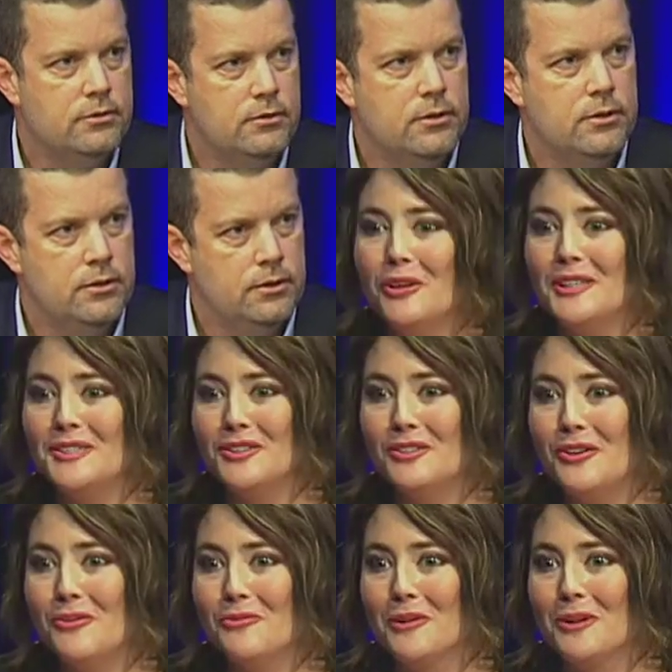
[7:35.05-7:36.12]
That's great to
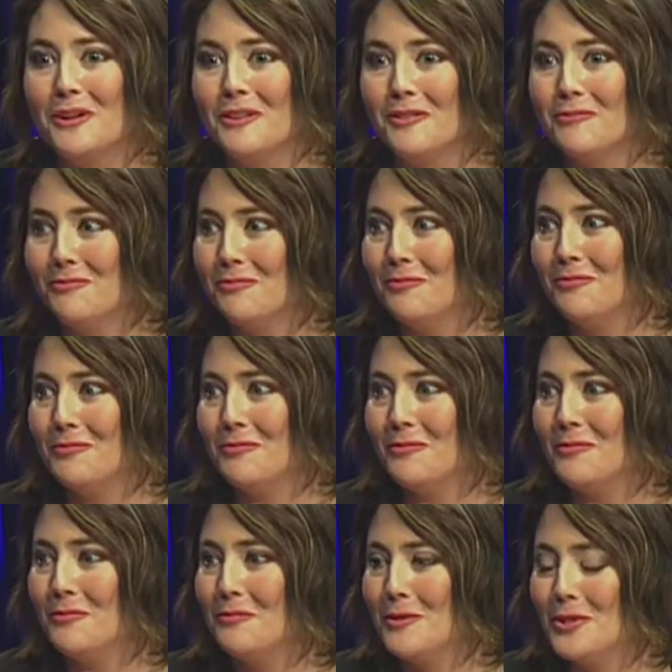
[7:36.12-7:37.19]
know. We're
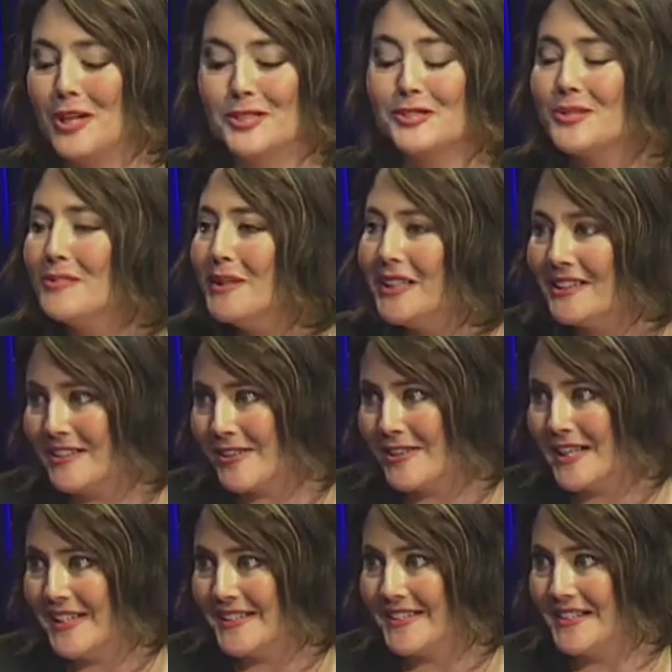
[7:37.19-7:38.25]
we're not just meeting our
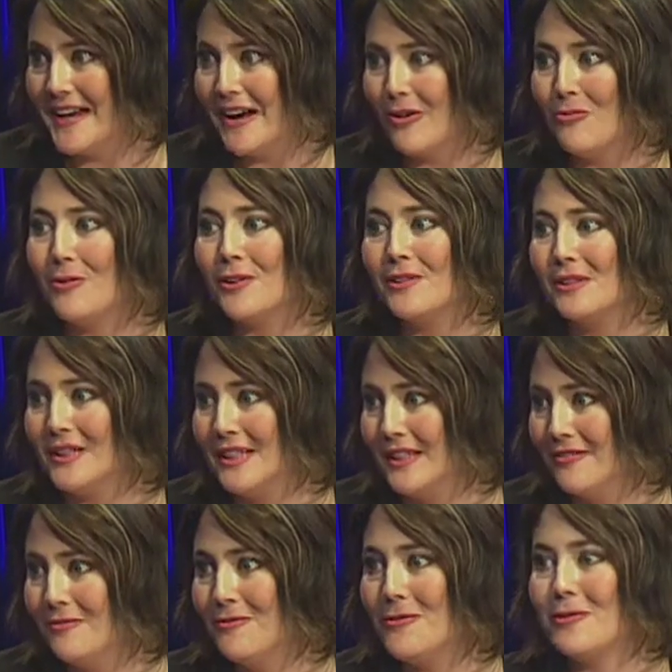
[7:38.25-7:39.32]
needs now. We're looking
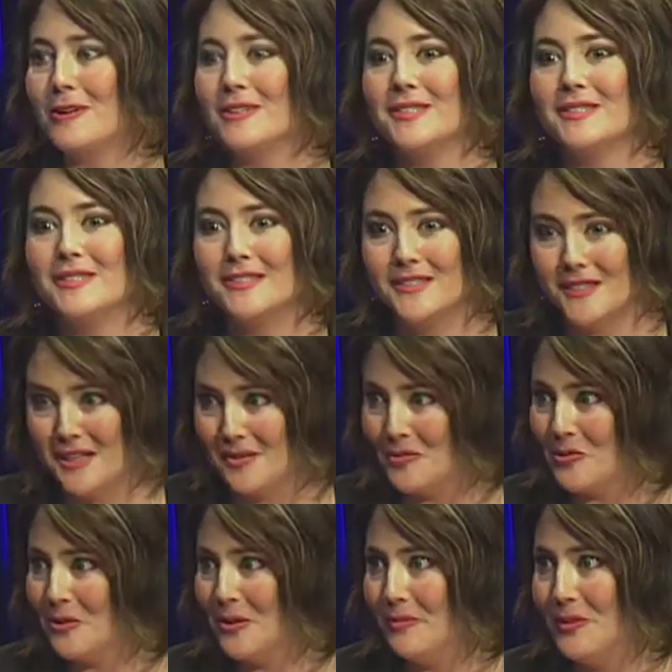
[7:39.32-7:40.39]
for right.
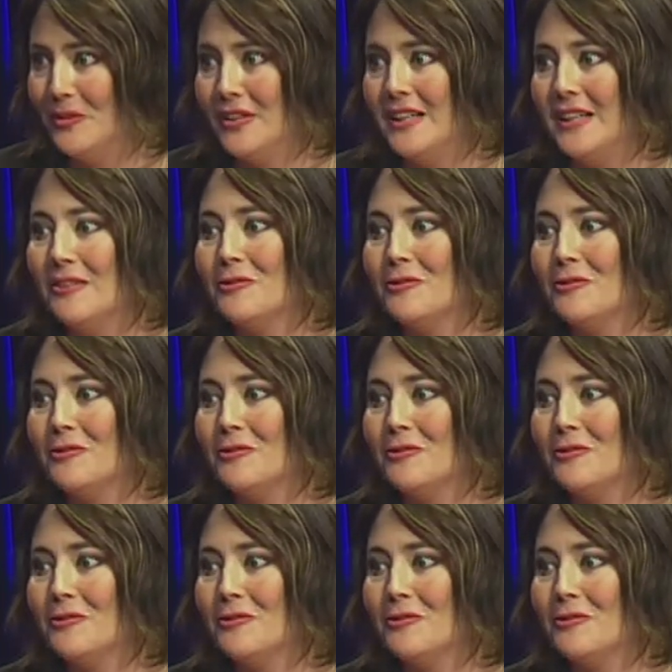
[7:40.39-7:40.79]
sustainable community.